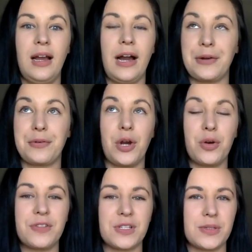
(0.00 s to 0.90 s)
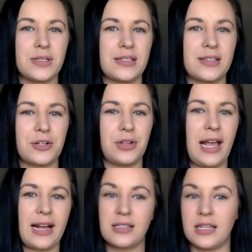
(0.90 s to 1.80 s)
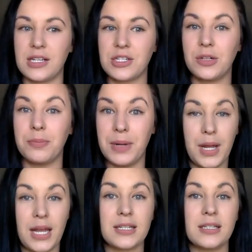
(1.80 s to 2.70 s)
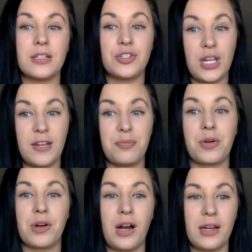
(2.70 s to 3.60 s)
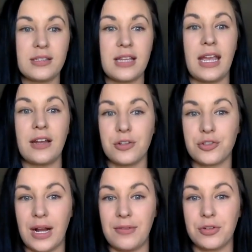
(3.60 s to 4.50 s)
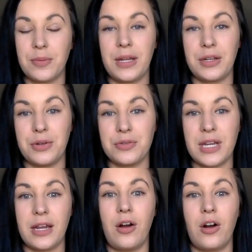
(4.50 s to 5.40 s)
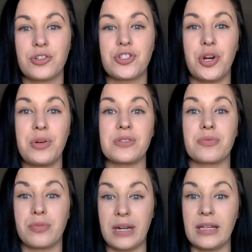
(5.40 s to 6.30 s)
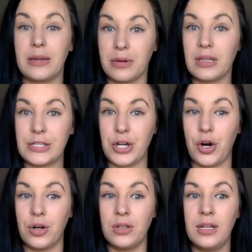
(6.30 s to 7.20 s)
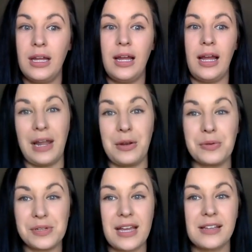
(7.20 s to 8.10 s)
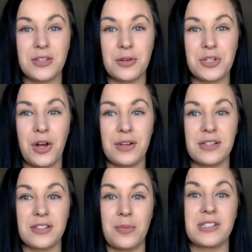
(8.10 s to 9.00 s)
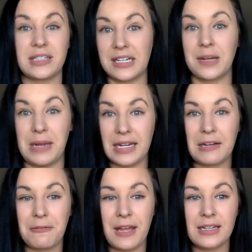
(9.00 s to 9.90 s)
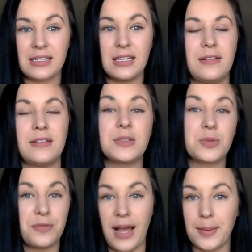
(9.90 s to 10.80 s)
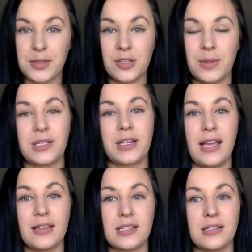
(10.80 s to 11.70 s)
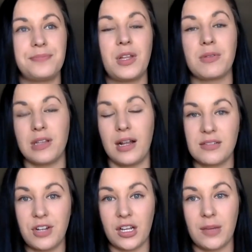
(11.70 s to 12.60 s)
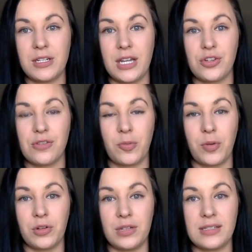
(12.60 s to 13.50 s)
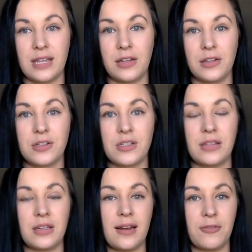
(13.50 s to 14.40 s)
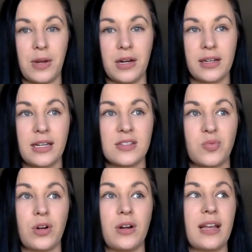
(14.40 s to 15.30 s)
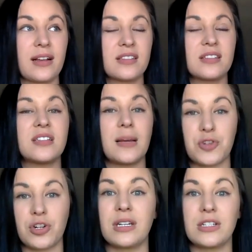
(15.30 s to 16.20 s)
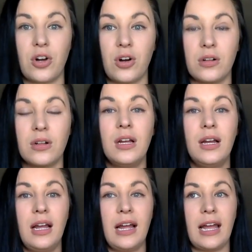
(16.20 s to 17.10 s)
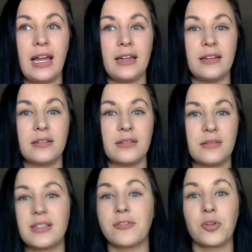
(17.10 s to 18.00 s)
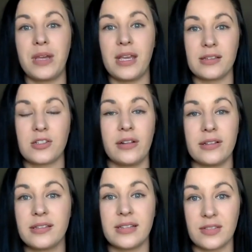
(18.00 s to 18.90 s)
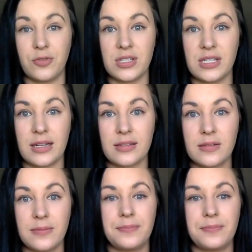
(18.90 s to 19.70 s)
I don't know if this was necessarily accidental, but the chief, Pocahontas, and her travel companion Ute are shown as really, really tall. And Ute is so tall that it's almost like a comedic effect. This would have absolutely been the case. There was lots of documentation from early settlers that the Native Americans were exceptionally tall, and several being as tall as 6'6".